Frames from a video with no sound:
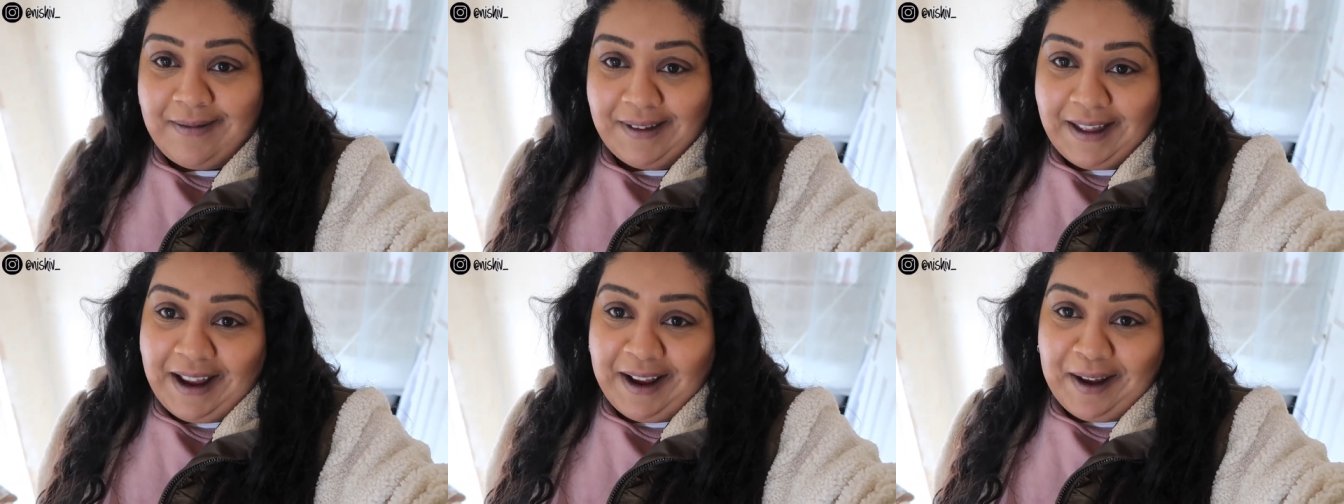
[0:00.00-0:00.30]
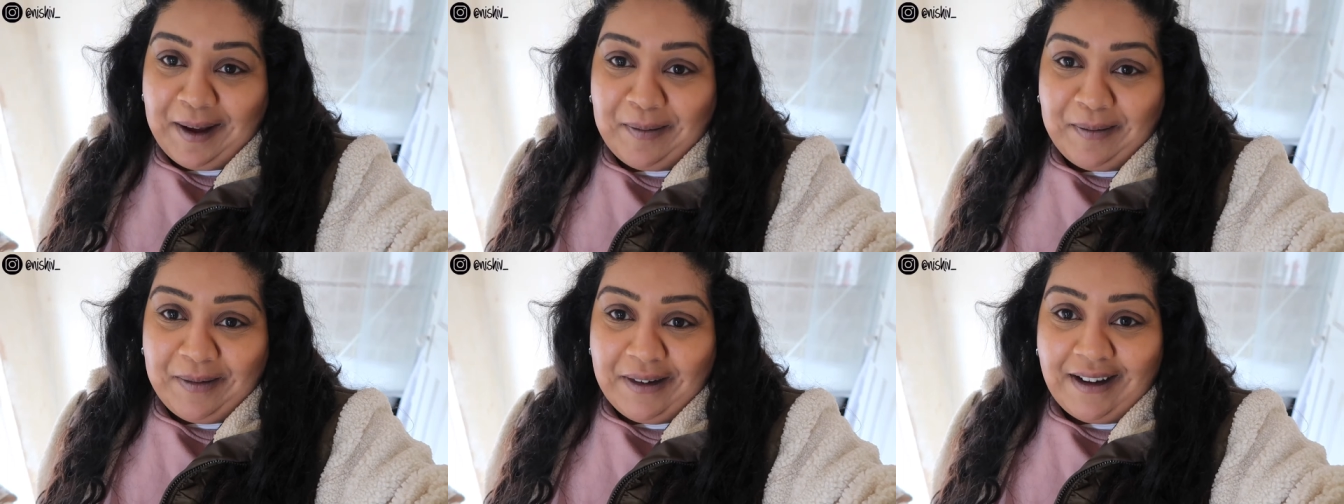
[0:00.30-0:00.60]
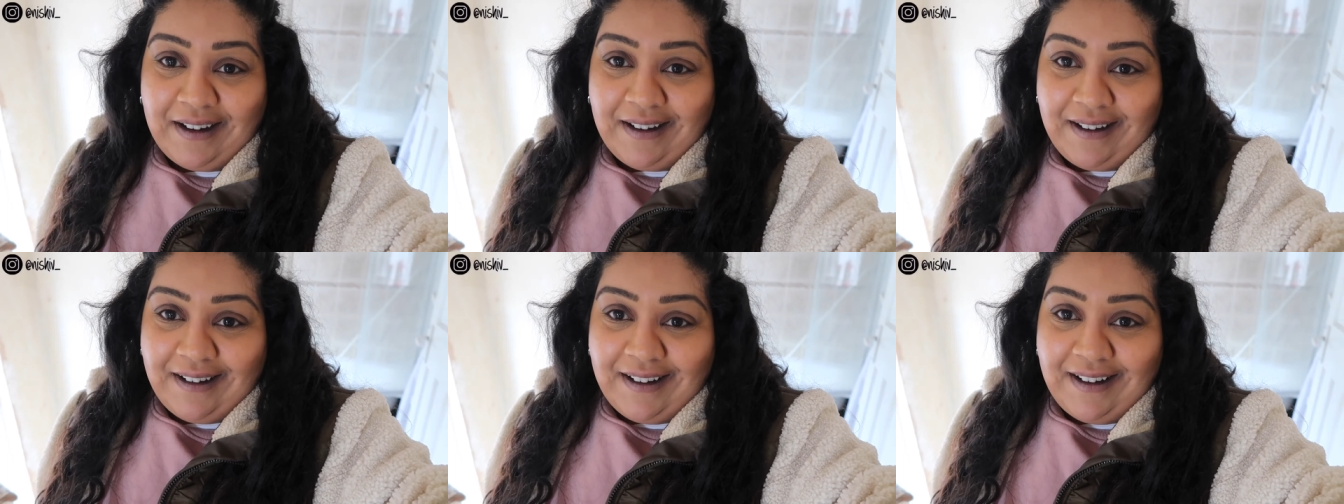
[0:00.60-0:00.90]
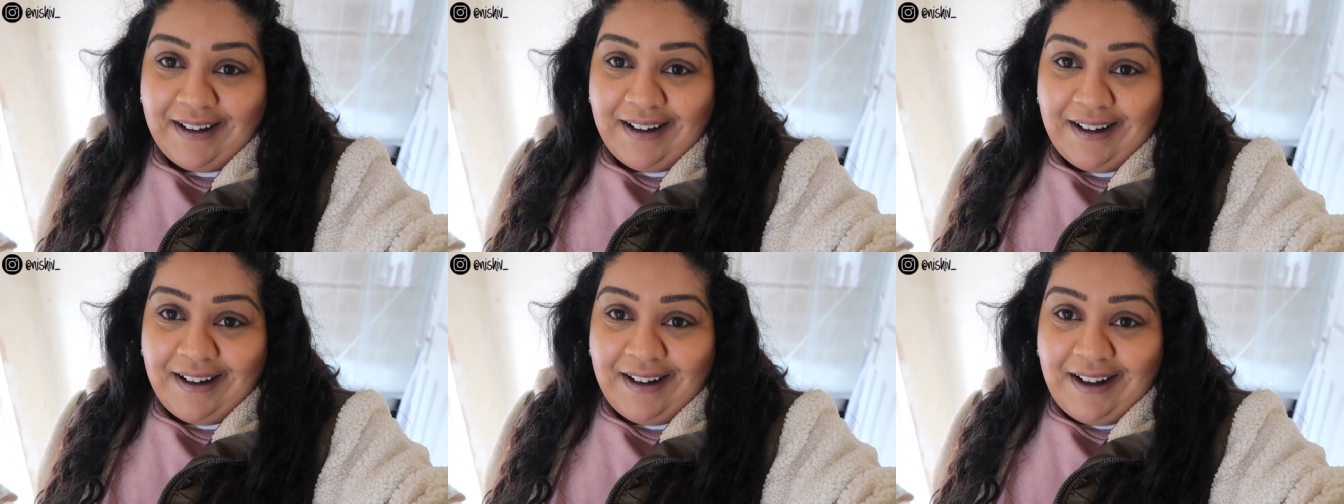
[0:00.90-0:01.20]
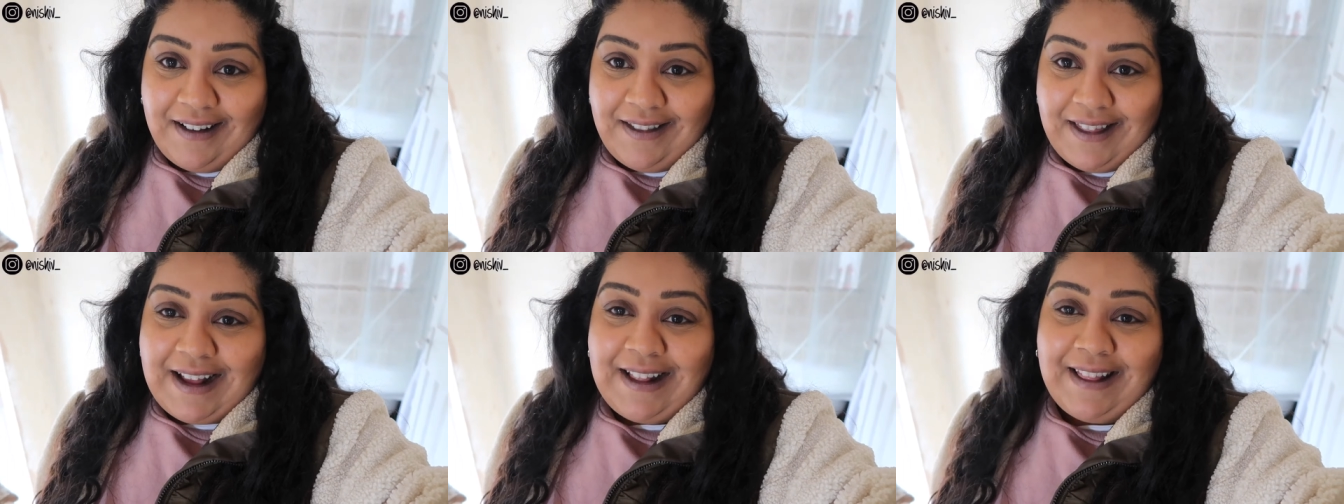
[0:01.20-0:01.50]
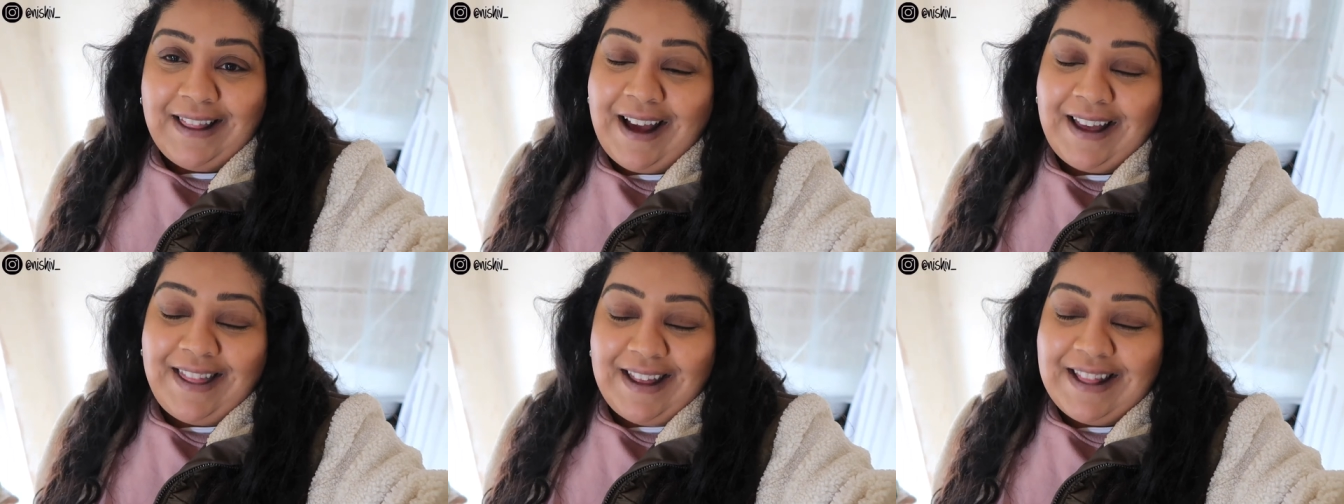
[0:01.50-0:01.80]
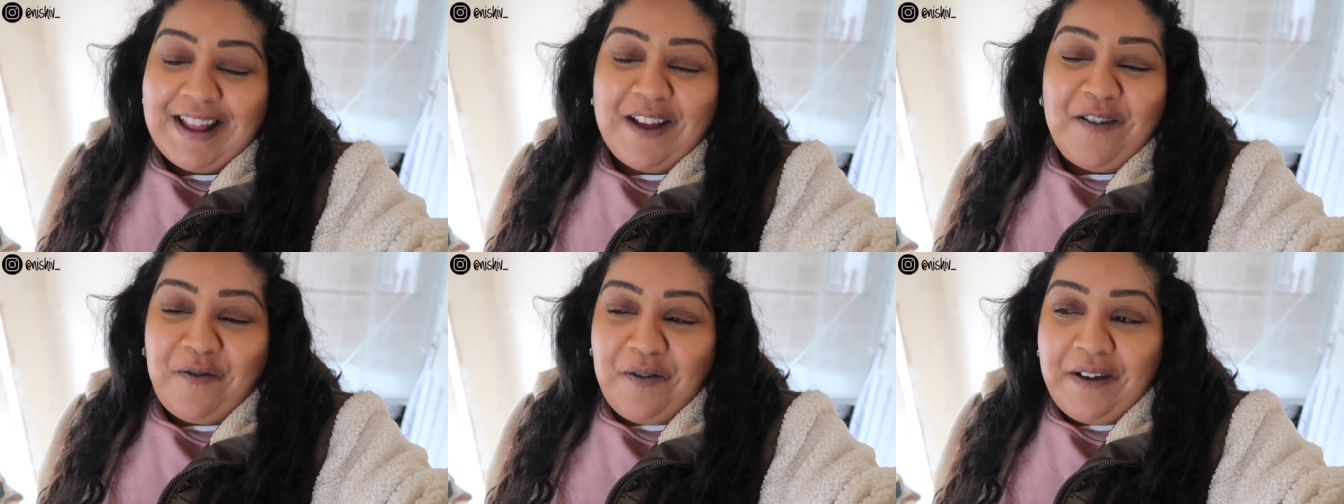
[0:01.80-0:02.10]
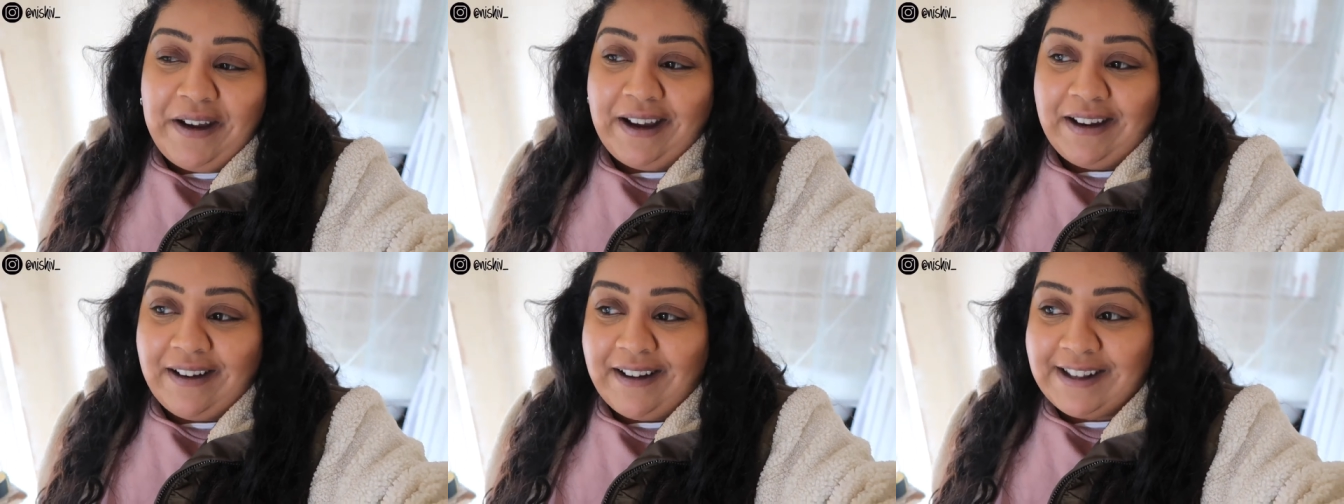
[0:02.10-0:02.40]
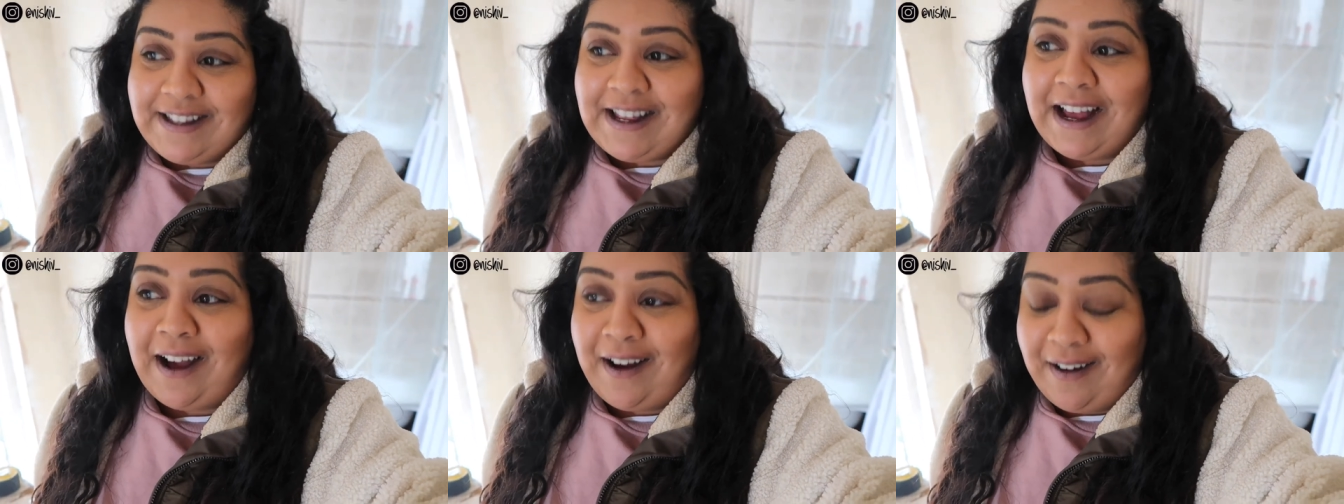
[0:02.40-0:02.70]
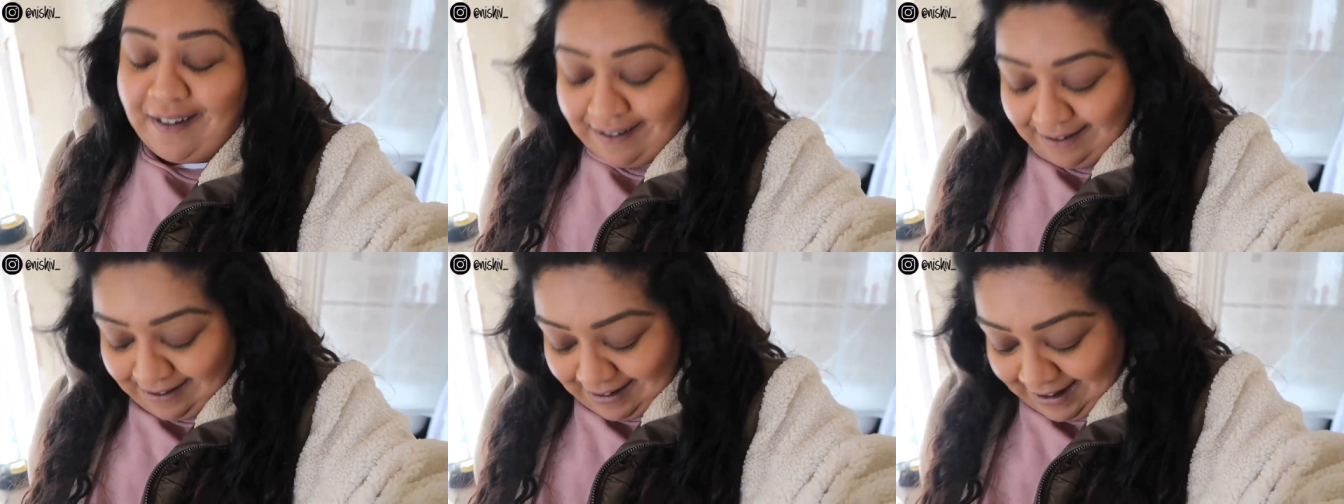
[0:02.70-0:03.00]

I can be. Yeah. They, I think they have figured us out.